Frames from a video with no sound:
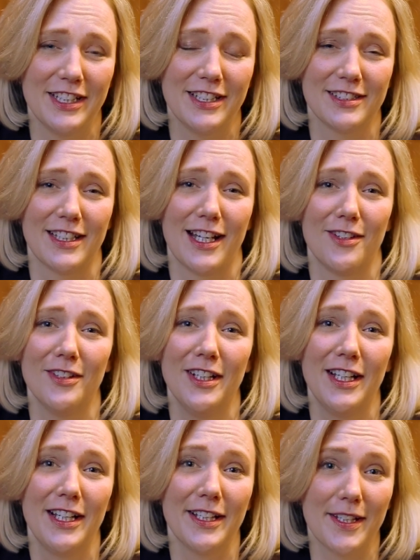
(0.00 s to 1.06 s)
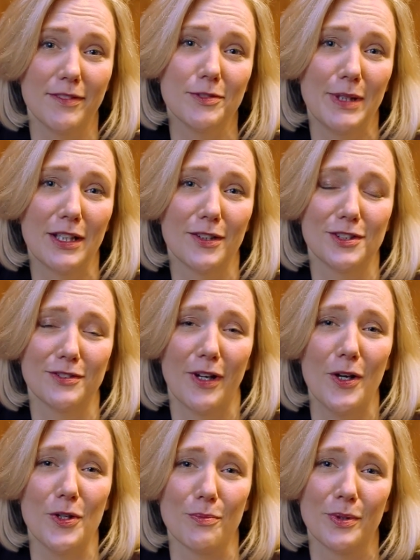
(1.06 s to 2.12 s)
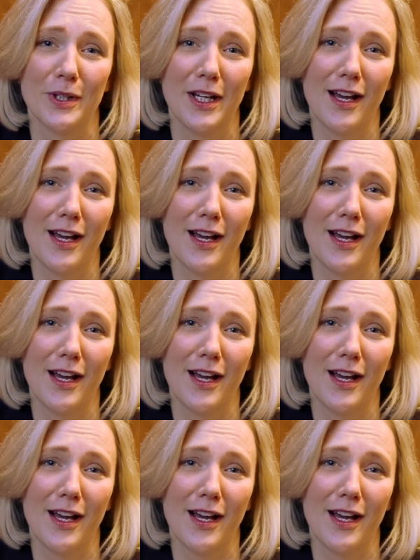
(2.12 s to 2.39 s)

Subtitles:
years now gives me a lot of hope.